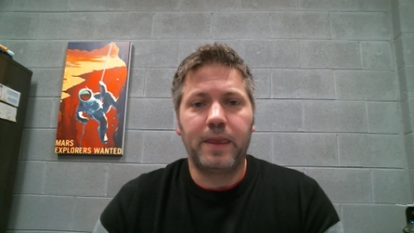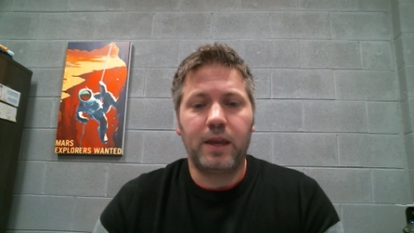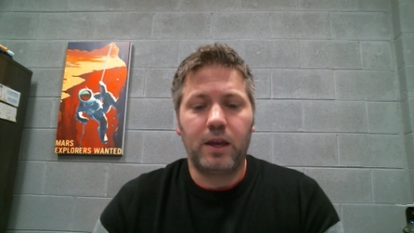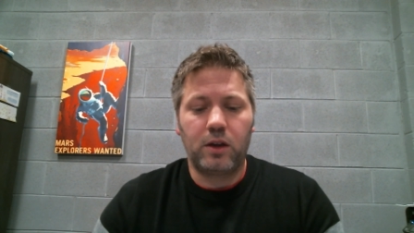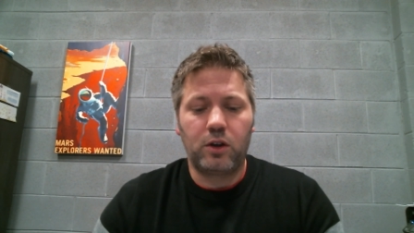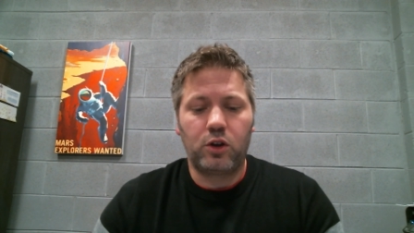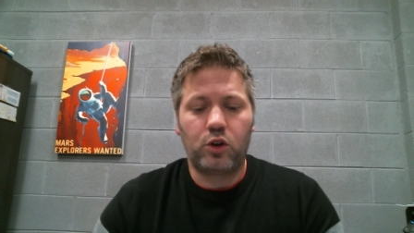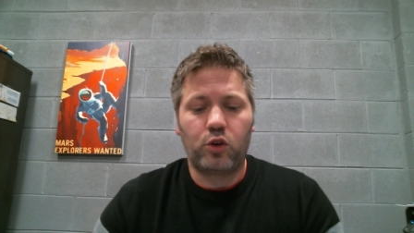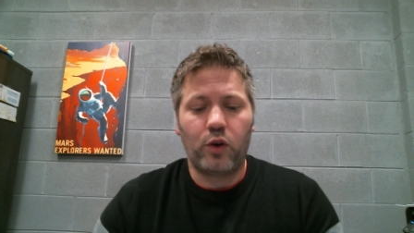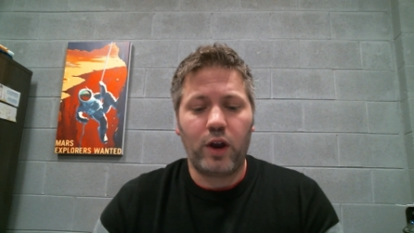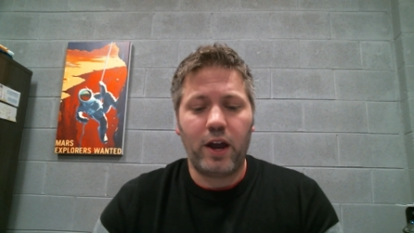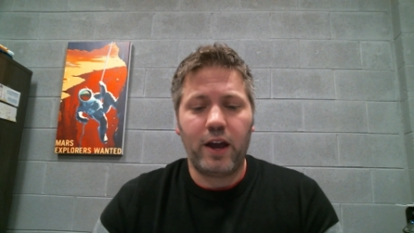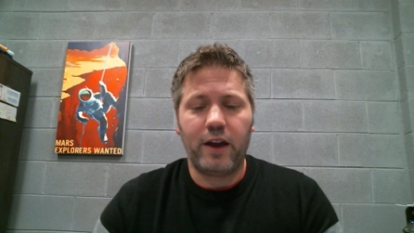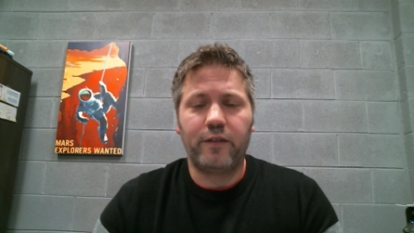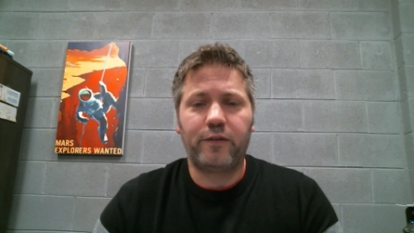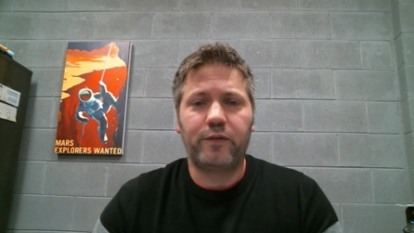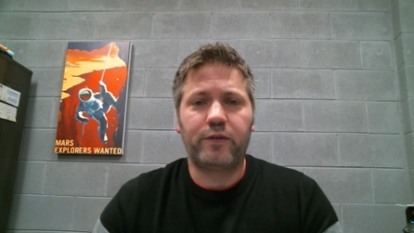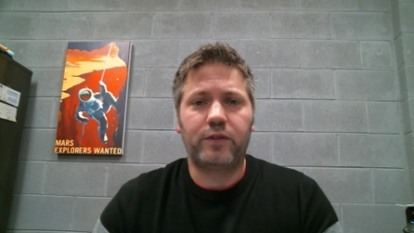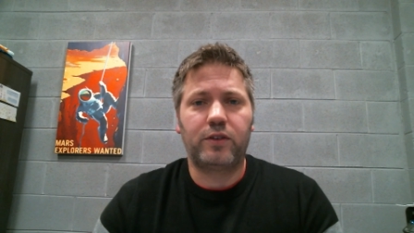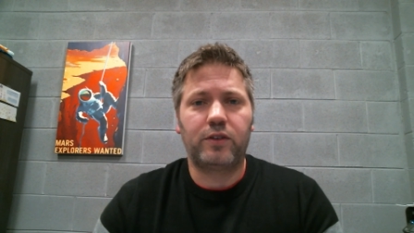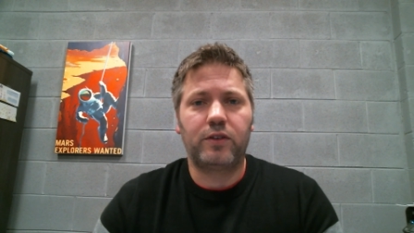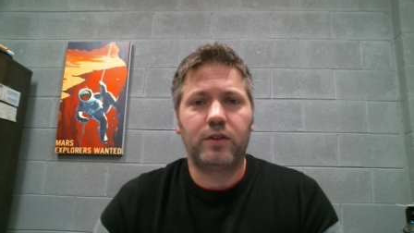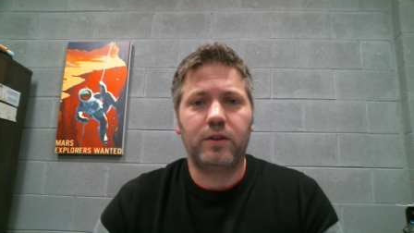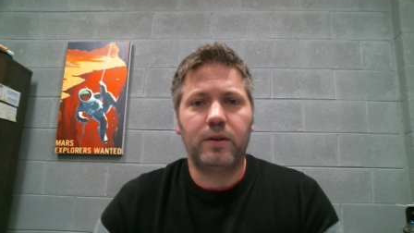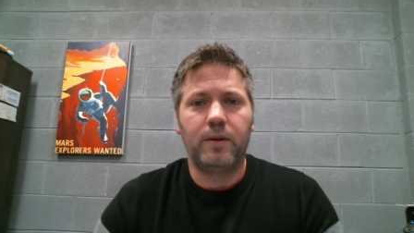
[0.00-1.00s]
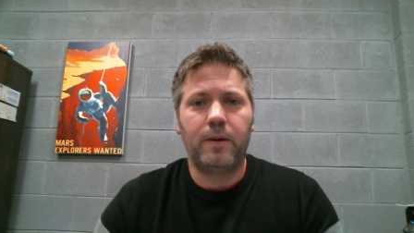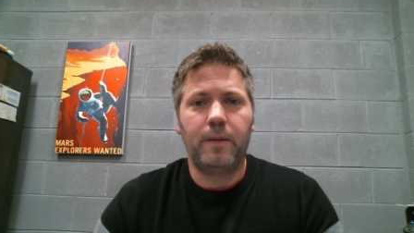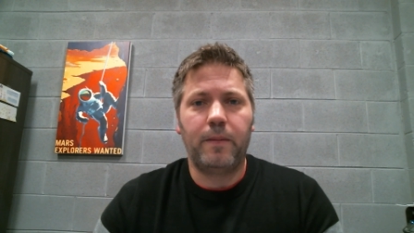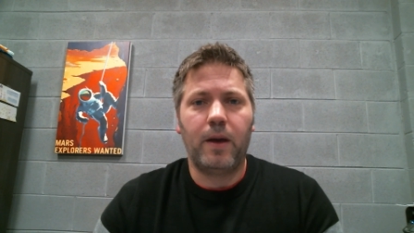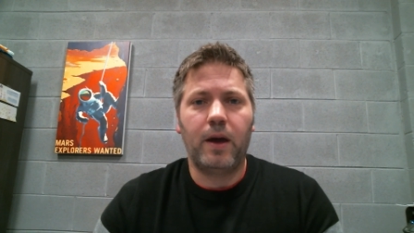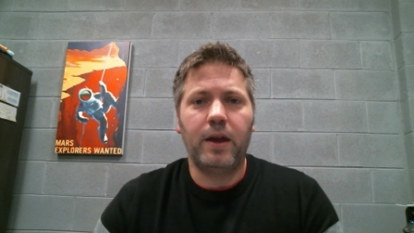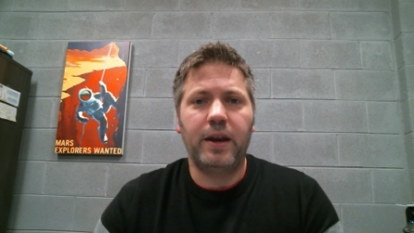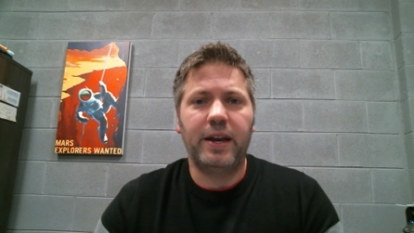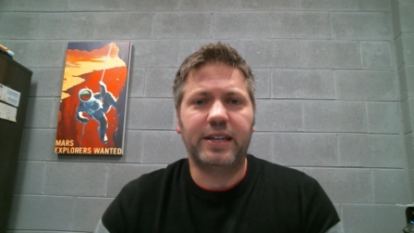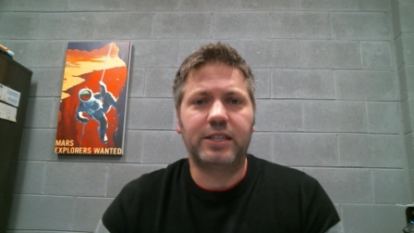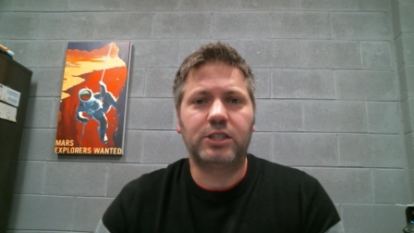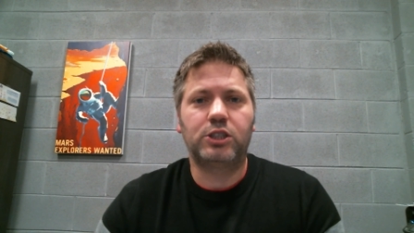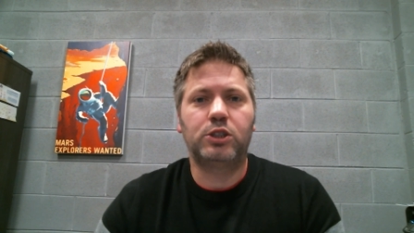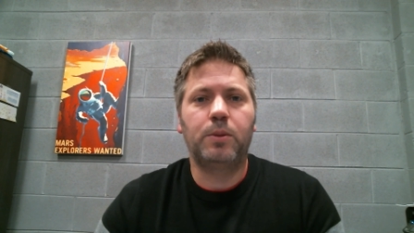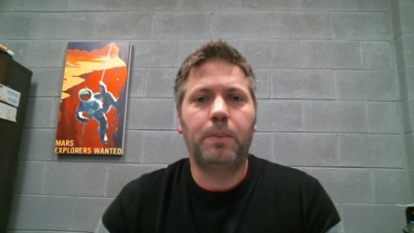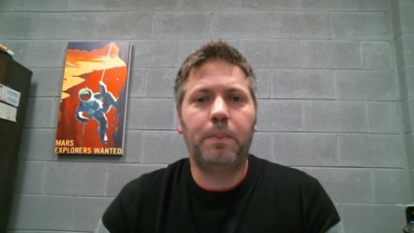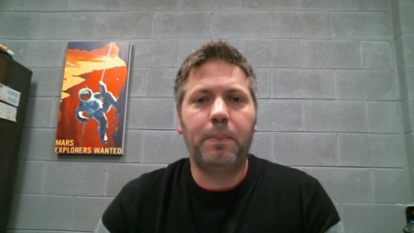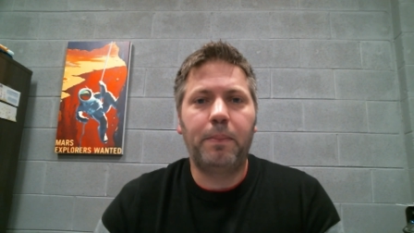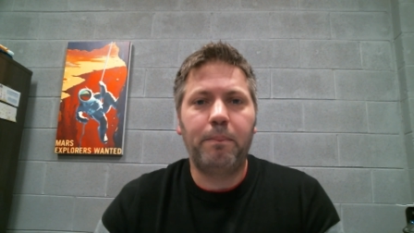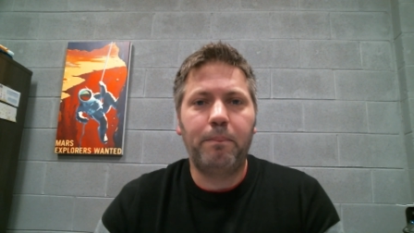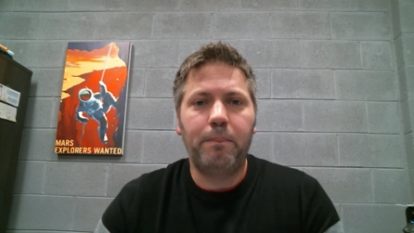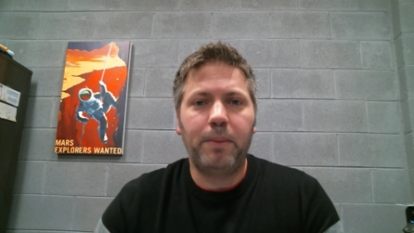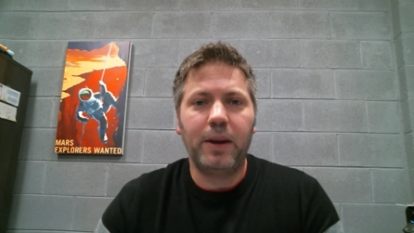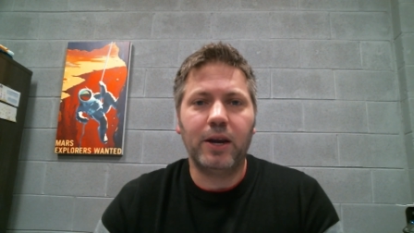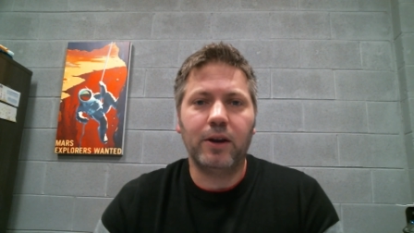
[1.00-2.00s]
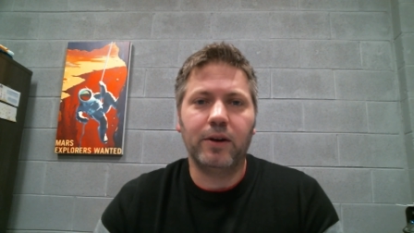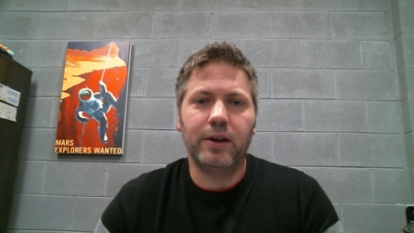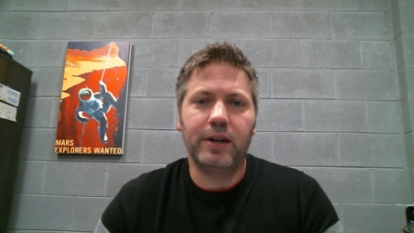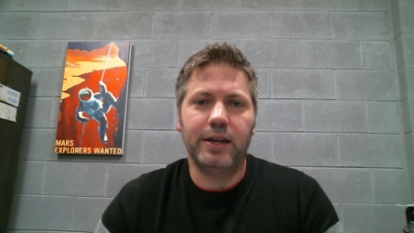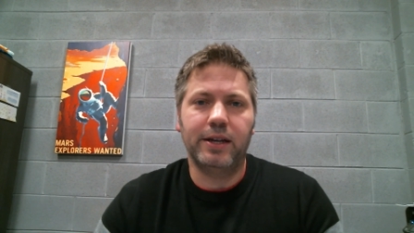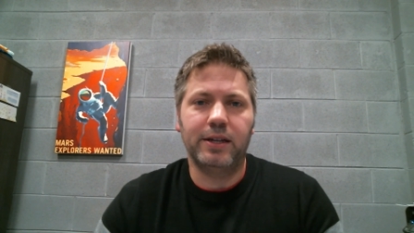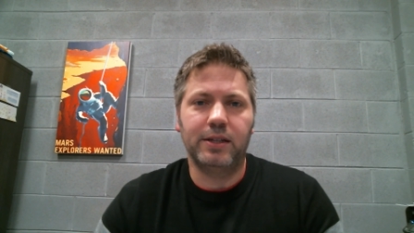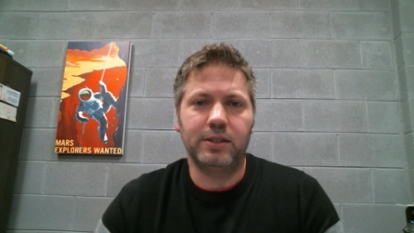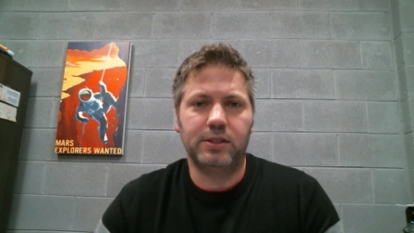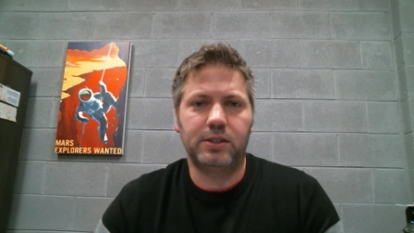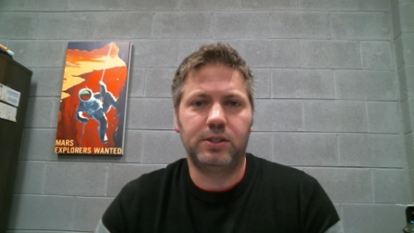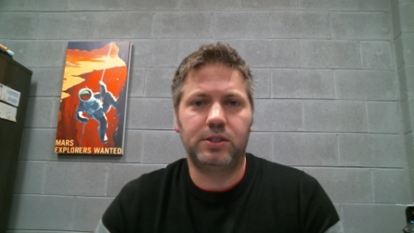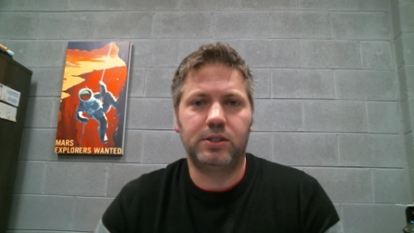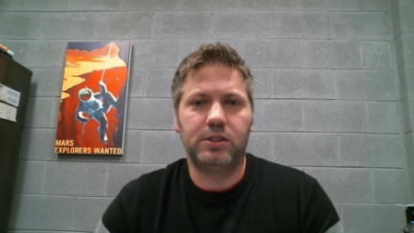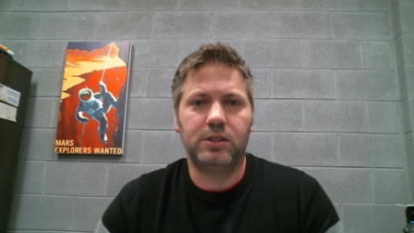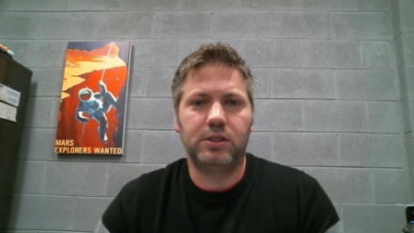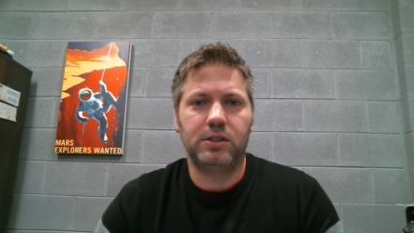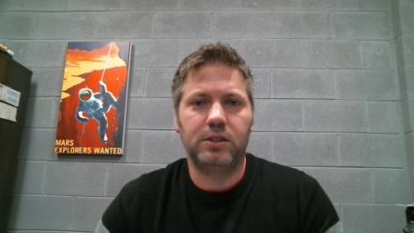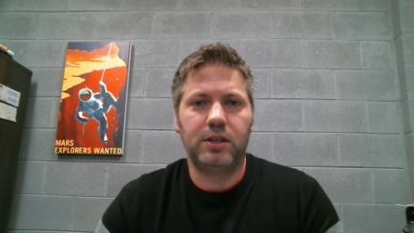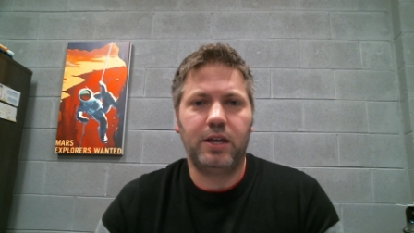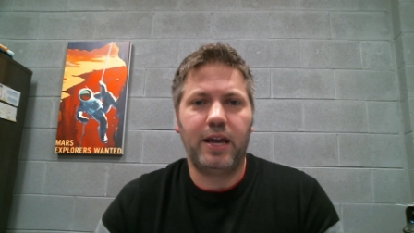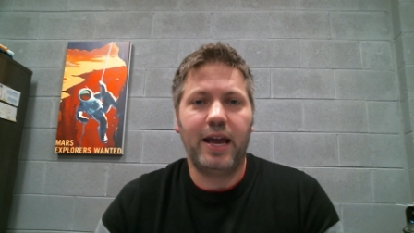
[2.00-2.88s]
craft an experience